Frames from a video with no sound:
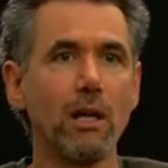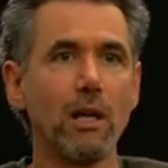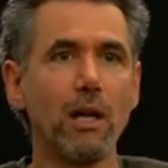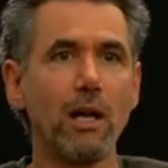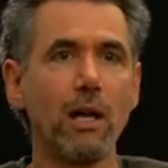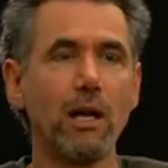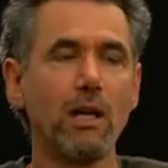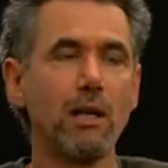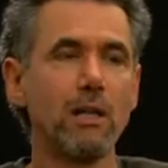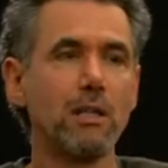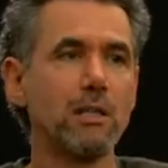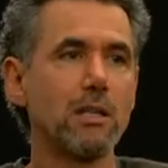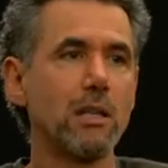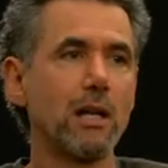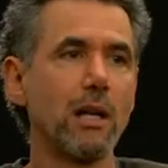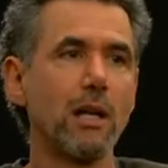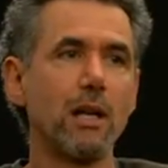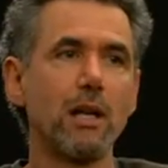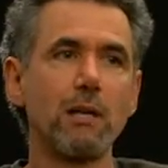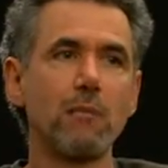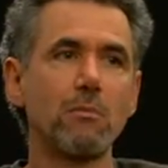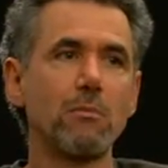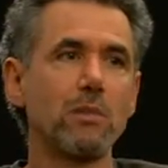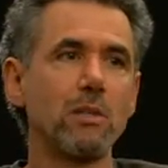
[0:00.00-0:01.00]

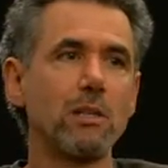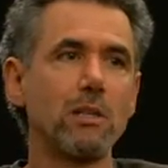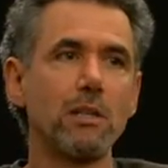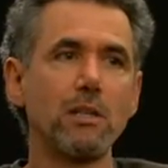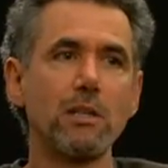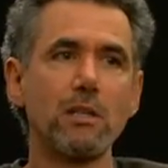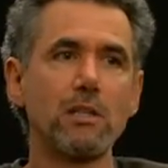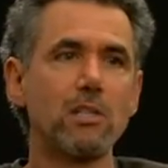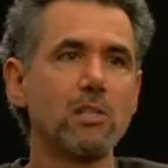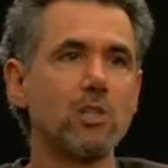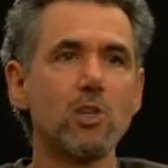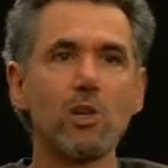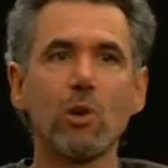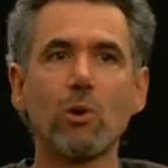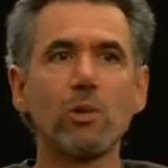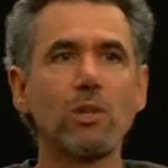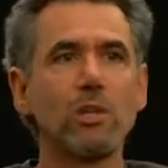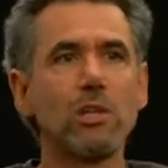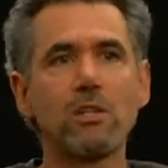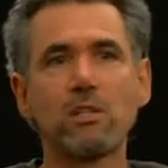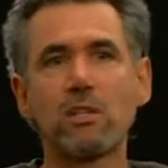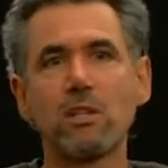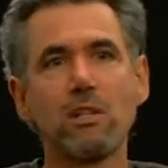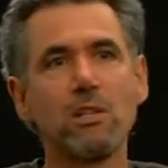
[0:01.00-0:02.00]
And this show
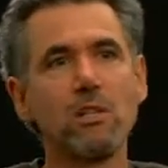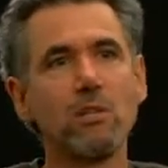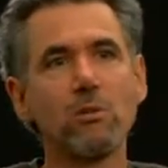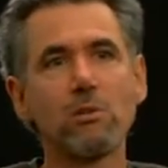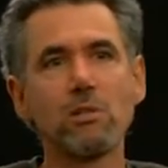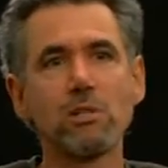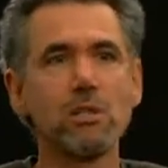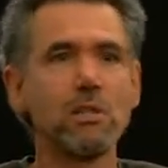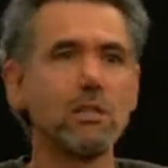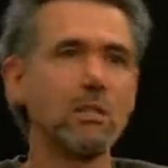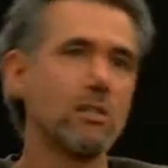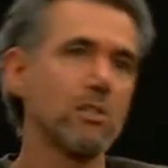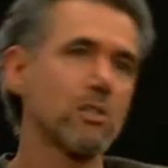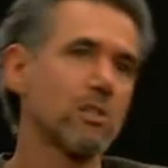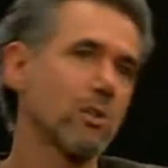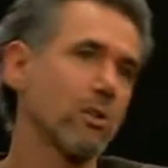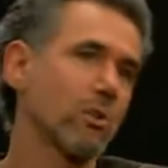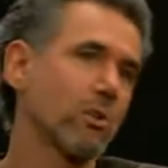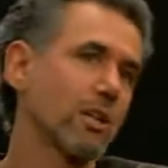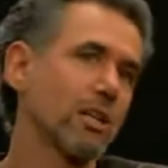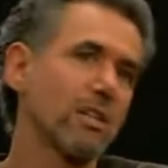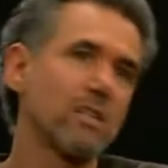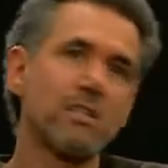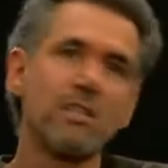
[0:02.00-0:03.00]
continues, and this
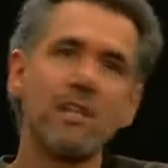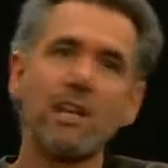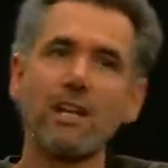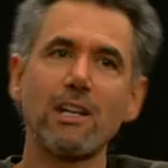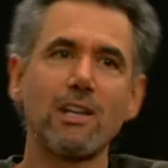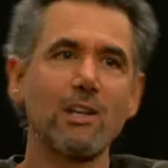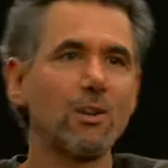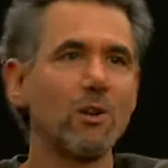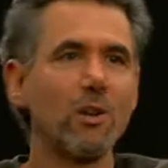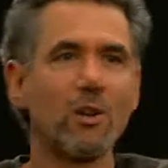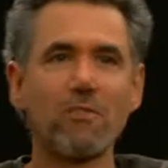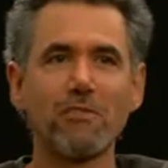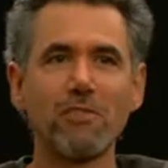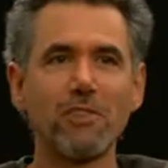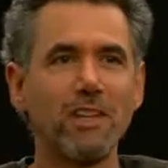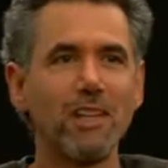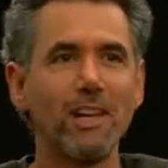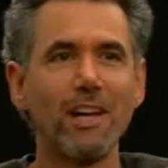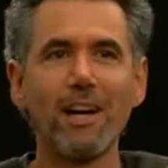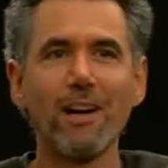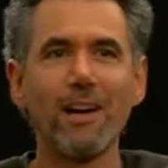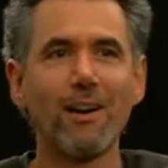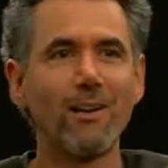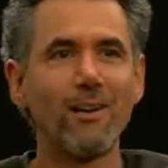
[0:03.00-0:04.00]
show gets taken off
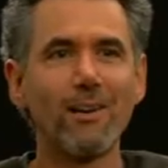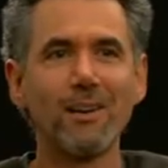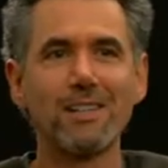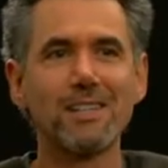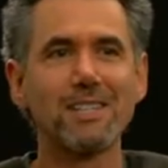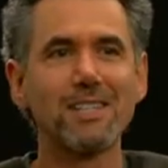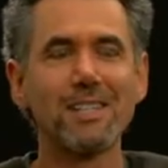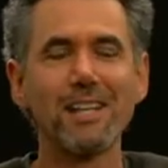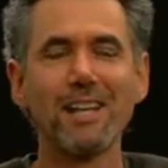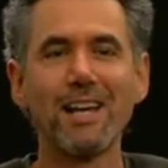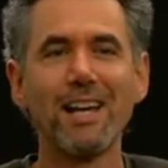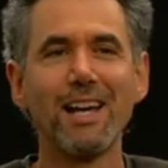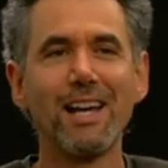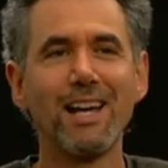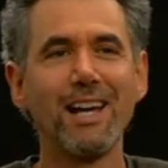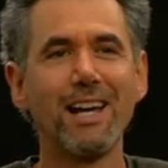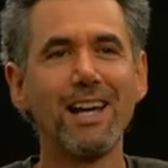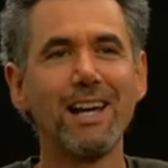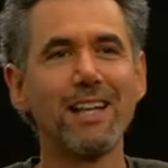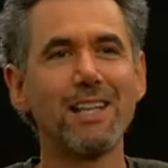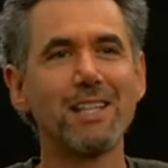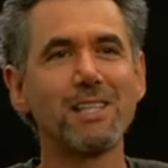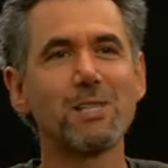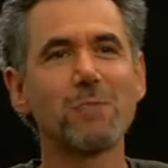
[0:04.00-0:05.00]
the air.
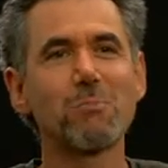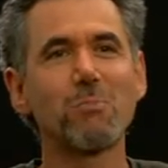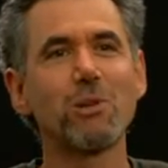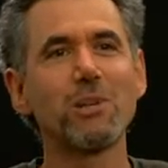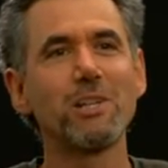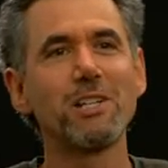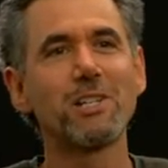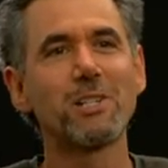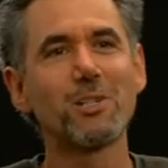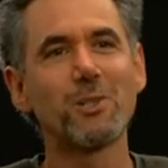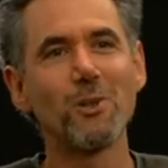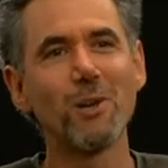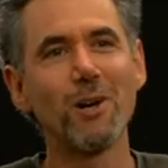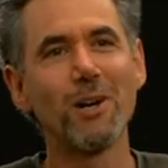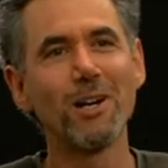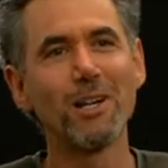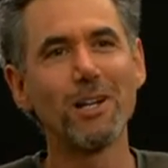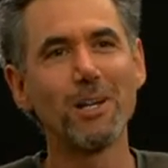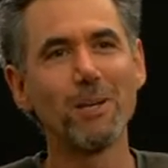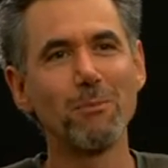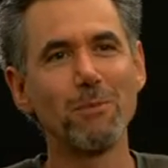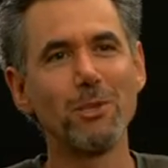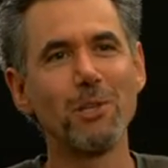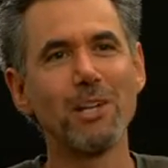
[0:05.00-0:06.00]
It's pretty strong
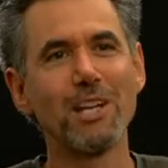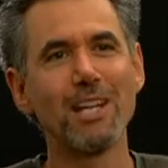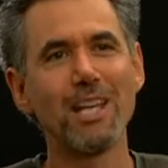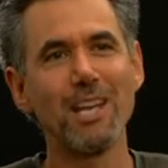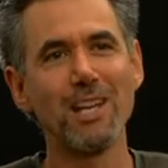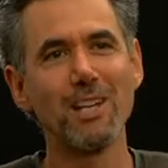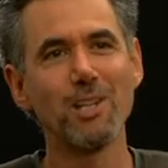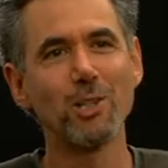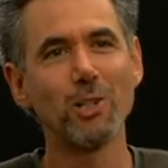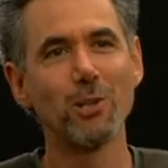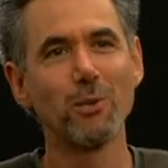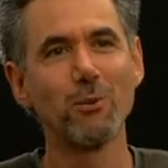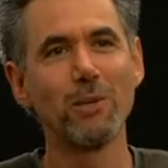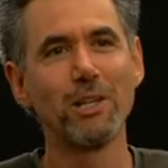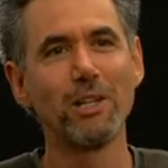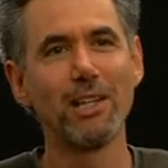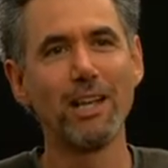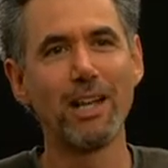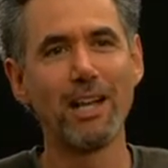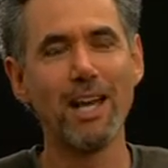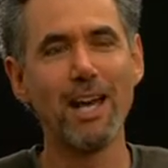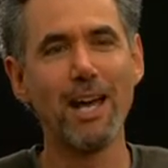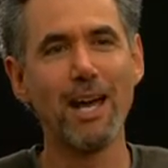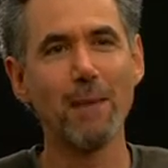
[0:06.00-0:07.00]
communication when
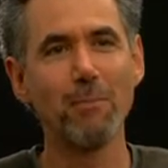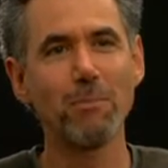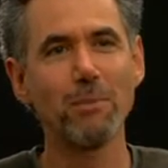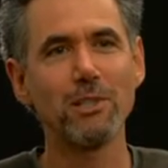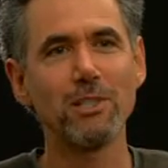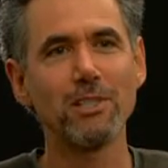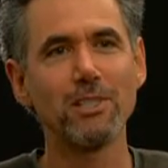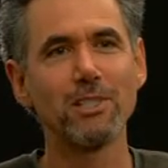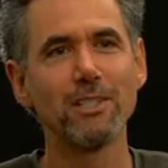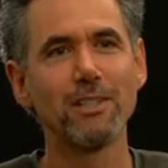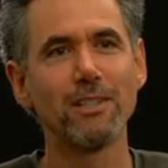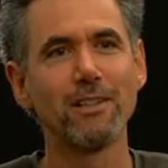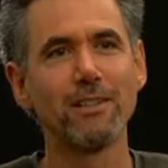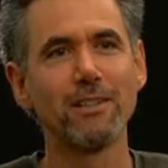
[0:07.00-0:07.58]
that happens.